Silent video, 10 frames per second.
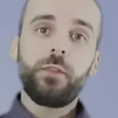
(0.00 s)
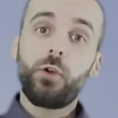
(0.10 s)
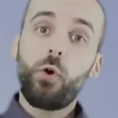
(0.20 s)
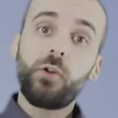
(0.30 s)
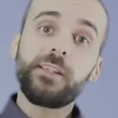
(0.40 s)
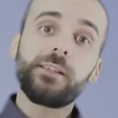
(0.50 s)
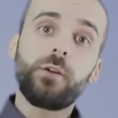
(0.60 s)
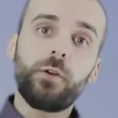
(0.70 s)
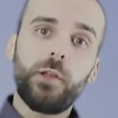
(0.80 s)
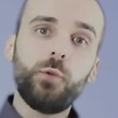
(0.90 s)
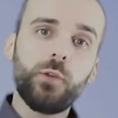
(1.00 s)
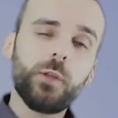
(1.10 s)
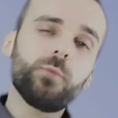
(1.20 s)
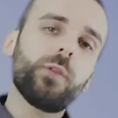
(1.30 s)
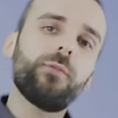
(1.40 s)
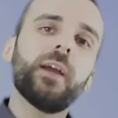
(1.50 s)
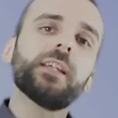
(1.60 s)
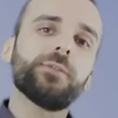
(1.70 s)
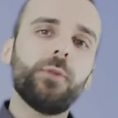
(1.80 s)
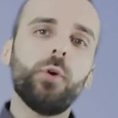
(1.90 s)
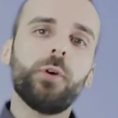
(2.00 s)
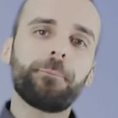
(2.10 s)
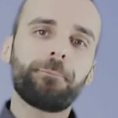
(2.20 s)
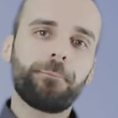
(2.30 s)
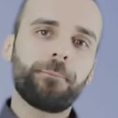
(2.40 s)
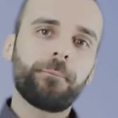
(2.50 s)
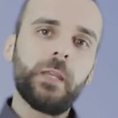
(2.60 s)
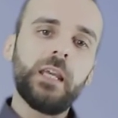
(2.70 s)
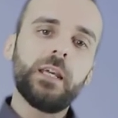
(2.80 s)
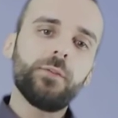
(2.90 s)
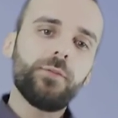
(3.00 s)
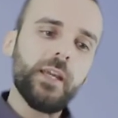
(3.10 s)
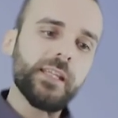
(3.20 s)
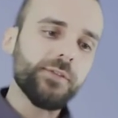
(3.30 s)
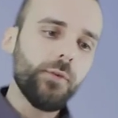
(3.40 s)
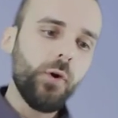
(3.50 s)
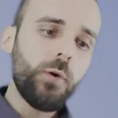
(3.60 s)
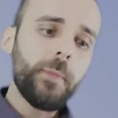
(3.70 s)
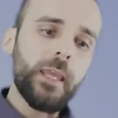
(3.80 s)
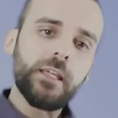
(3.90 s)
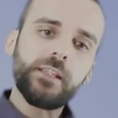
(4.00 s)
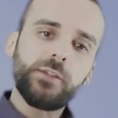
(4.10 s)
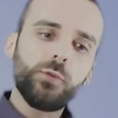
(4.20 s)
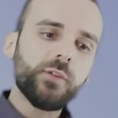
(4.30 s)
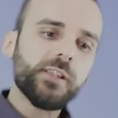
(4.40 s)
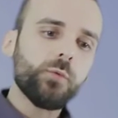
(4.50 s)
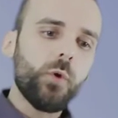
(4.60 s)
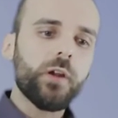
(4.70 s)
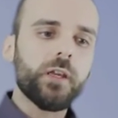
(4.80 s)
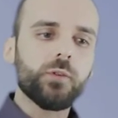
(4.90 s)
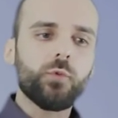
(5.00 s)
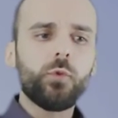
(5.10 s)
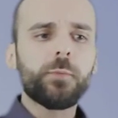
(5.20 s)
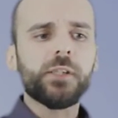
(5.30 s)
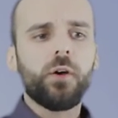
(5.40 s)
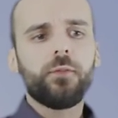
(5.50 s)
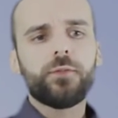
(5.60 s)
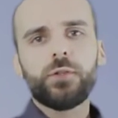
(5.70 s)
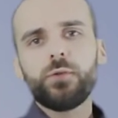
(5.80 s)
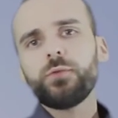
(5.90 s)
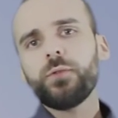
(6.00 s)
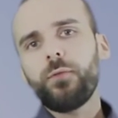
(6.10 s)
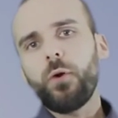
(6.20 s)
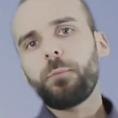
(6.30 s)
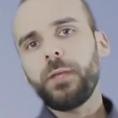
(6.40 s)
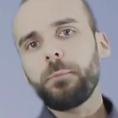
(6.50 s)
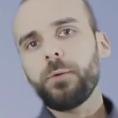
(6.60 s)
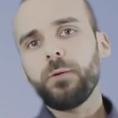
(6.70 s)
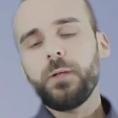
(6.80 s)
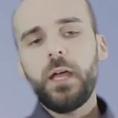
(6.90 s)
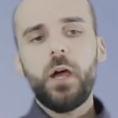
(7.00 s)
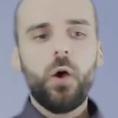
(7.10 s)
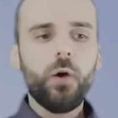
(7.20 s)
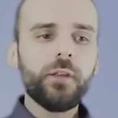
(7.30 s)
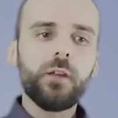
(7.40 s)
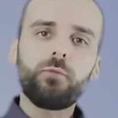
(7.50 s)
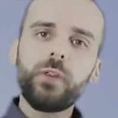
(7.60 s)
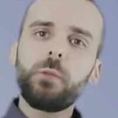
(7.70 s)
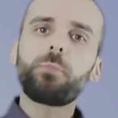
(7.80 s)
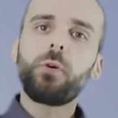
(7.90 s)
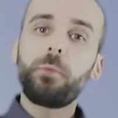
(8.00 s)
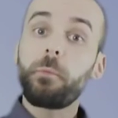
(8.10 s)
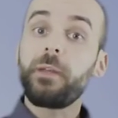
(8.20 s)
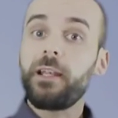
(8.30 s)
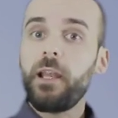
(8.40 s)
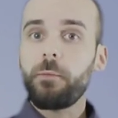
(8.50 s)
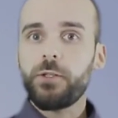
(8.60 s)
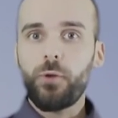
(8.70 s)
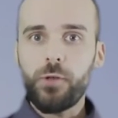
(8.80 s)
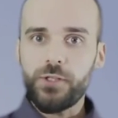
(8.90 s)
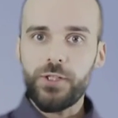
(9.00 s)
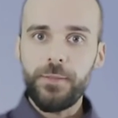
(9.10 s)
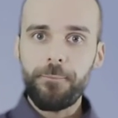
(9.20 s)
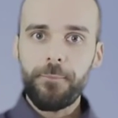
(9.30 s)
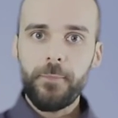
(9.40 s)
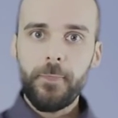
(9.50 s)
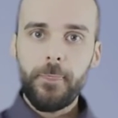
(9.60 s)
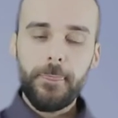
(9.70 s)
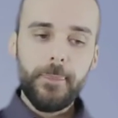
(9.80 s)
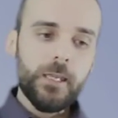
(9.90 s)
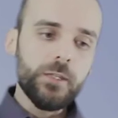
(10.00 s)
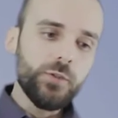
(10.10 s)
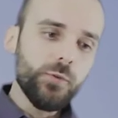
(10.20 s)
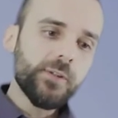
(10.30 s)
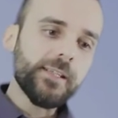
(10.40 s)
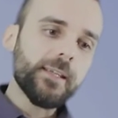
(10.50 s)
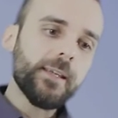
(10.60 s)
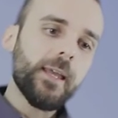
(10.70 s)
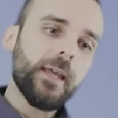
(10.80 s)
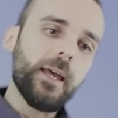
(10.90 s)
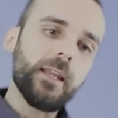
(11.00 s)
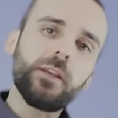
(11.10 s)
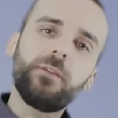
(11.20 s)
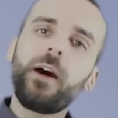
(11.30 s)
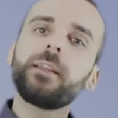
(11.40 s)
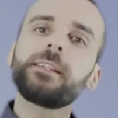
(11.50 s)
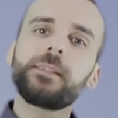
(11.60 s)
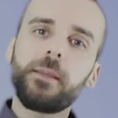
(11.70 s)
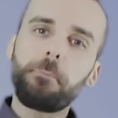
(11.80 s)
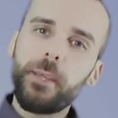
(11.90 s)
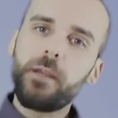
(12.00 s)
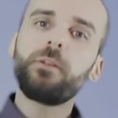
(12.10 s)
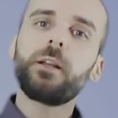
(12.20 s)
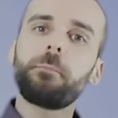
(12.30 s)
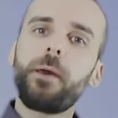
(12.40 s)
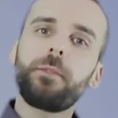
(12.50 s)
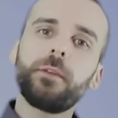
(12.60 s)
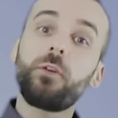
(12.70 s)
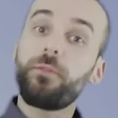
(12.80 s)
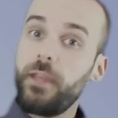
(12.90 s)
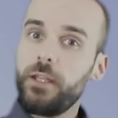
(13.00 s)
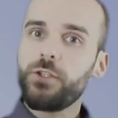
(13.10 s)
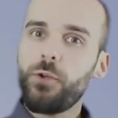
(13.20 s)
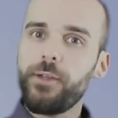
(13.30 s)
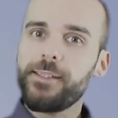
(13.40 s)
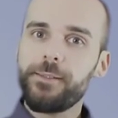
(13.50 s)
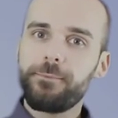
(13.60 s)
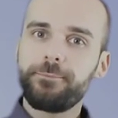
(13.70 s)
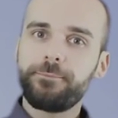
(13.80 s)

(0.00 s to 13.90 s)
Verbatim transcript: The course is concluded with phase four. In phase four, students work in groups of two to four people on a real problem in climatology using an advanced empirical method of their choice.